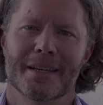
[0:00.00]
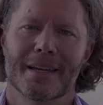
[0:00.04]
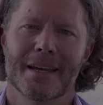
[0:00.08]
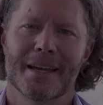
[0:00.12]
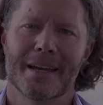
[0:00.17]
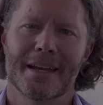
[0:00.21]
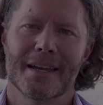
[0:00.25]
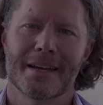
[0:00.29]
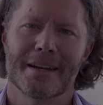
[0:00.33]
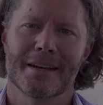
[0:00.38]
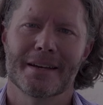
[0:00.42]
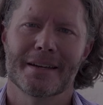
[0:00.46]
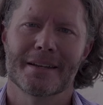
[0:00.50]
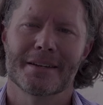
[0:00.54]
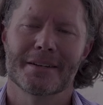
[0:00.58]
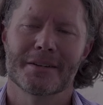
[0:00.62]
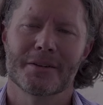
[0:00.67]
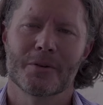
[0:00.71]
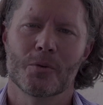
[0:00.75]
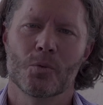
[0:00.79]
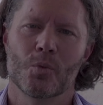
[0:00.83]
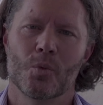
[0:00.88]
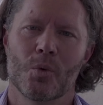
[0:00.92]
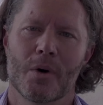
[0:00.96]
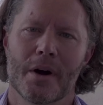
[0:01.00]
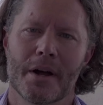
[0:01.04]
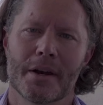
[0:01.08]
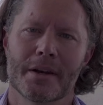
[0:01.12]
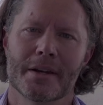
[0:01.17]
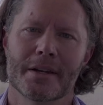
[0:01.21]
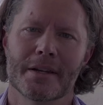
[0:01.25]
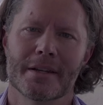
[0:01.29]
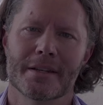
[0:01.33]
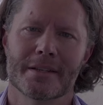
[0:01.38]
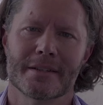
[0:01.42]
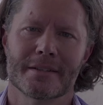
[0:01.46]
And one
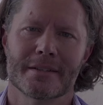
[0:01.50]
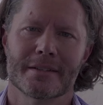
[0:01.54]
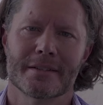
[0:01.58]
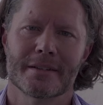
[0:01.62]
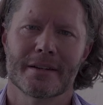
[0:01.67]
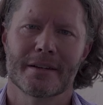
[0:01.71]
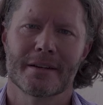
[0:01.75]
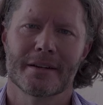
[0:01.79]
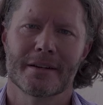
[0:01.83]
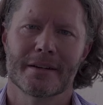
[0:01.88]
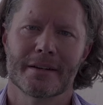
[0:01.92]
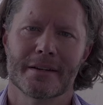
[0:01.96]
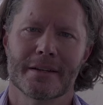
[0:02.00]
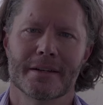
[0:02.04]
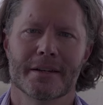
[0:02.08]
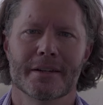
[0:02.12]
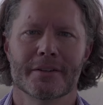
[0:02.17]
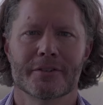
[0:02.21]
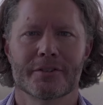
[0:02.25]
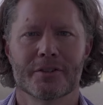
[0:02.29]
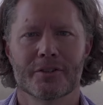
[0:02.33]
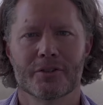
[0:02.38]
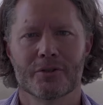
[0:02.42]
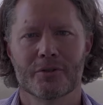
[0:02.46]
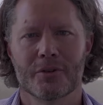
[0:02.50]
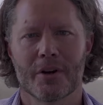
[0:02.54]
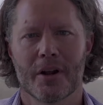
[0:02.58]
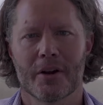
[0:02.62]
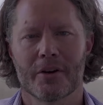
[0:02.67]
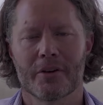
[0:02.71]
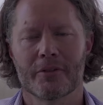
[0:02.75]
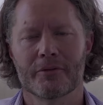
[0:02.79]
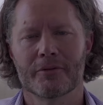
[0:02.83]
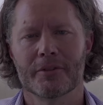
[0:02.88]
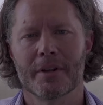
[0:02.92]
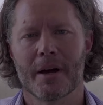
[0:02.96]
is an institute out
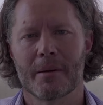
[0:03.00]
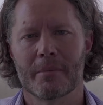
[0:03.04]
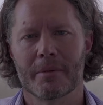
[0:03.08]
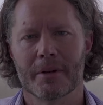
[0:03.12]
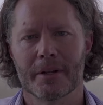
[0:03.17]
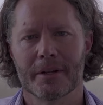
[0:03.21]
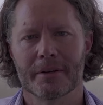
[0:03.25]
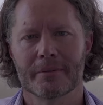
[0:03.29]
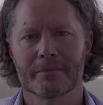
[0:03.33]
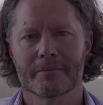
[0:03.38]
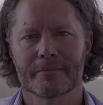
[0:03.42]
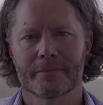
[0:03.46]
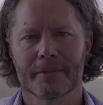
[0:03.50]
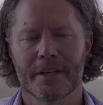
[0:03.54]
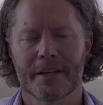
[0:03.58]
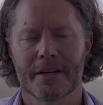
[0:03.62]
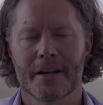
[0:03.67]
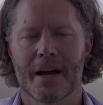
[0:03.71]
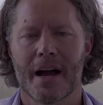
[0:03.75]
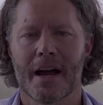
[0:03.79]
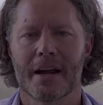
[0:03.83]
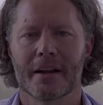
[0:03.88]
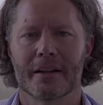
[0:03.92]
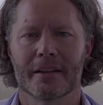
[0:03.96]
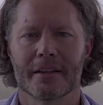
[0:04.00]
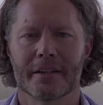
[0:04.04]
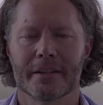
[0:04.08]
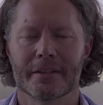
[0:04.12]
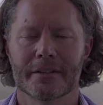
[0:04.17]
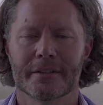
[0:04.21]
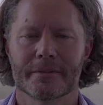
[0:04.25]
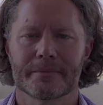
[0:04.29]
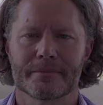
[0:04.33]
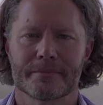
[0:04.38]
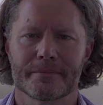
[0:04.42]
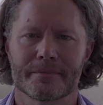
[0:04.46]
of Dublin in
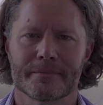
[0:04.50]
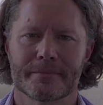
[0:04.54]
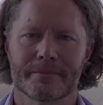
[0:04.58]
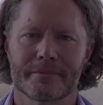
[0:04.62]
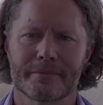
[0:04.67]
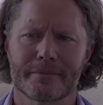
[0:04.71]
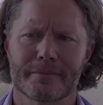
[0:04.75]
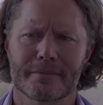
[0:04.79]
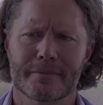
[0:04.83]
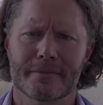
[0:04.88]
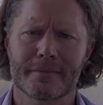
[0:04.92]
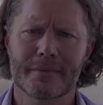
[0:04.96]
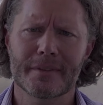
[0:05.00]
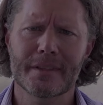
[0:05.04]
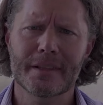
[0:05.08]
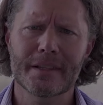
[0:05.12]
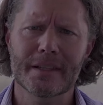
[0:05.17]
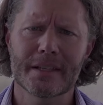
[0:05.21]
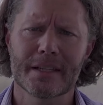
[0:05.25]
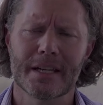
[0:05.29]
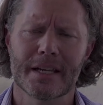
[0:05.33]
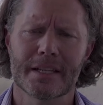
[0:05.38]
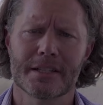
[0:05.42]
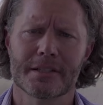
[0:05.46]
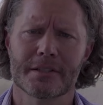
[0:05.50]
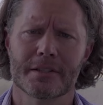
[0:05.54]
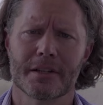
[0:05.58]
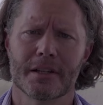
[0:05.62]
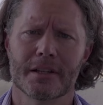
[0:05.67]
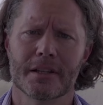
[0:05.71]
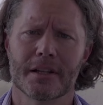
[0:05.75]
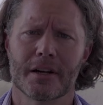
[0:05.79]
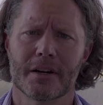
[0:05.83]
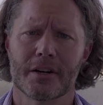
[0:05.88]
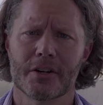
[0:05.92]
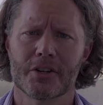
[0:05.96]
Ireland. It's the
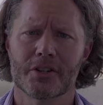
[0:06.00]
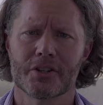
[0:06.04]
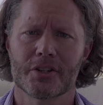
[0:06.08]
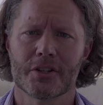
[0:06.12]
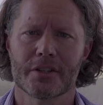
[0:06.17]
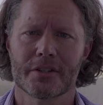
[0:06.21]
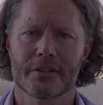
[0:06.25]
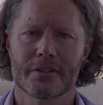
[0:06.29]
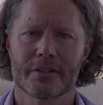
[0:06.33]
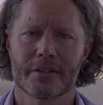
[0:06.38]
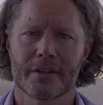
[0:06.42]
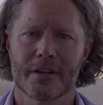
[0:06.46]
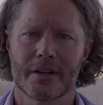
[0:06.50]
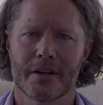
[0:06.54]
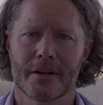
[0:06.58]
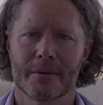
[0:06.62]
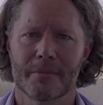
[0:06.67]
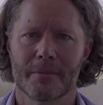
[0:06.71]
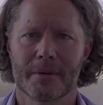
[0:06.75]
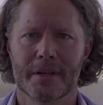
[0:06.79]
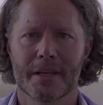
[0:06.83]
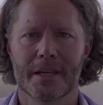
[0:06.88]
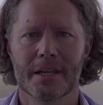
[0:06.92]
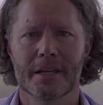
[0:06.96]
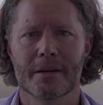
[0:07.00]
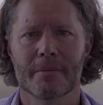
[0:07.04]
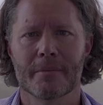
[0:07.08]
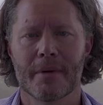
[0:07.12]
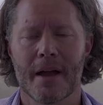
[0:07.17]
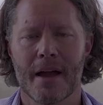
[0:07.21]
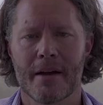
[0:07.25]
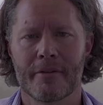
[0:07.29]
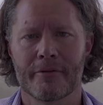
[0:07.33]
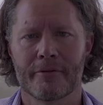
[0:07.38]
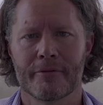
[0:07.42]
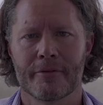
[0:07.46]
largest
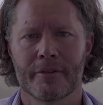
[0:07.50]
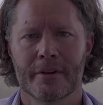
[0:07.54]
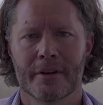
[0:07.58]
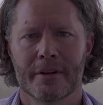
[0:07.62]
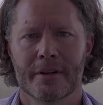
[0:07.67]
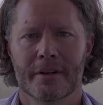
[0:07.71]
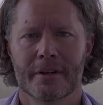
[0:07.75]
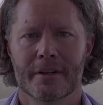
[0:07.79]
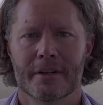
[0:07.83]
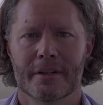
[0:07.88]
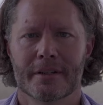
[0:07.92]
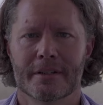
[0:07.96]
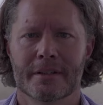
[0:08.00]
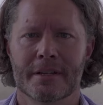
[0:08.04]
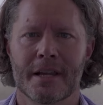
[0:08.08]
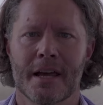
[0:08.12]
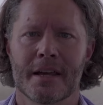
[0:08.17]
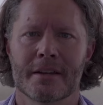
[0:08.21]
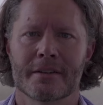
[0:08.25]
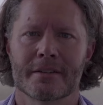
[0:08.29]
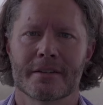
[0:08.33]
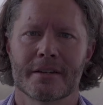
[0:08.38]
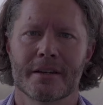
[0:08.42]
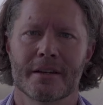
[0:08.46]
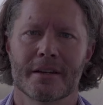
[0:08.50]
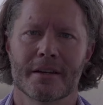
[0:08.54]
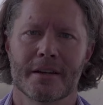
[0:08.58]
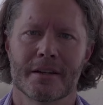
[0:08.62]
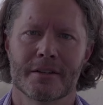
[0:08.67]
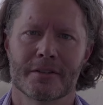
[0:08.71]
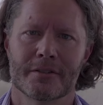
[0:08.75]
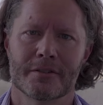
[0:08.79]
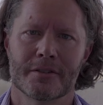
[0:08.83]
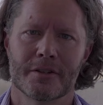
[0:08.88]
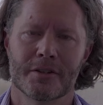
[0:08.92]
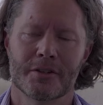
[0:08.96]
EMF testing
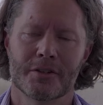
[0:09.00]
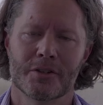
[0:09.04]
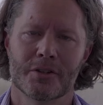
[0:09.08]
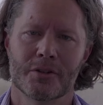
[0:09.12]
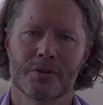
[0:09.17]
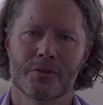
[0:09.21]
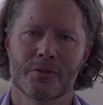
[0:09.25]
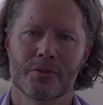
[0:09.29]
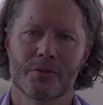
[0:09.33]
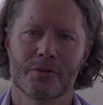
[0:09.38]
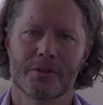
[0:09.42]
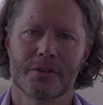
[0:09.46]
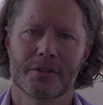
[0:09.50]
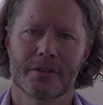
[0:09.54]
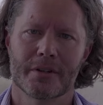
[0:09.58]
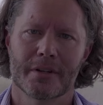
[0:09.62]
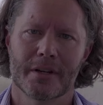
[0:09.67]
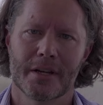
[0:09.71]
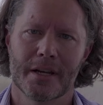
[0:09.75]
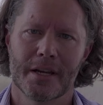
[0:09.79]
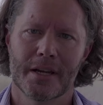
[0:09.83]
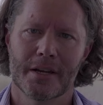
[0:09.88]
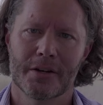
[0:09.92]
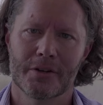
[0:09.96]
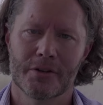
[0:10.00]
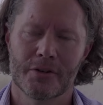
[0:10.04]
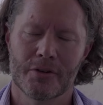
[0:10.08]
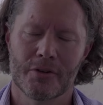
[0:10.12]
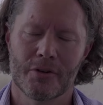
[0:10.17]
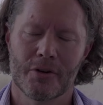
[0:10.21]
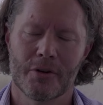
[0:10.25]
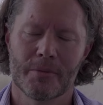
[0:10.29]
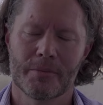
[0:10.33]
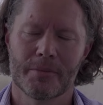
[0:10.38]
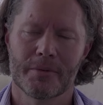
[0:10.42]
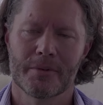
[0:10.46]
institute in
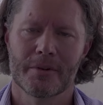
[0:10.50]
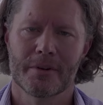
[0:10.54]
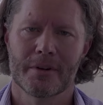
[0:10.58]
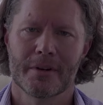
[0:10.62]
Europe,